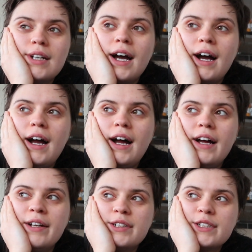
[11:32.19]

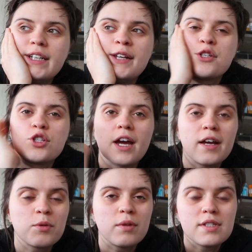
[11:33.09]
and
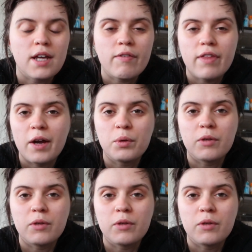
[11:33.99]
interject with stuff that I would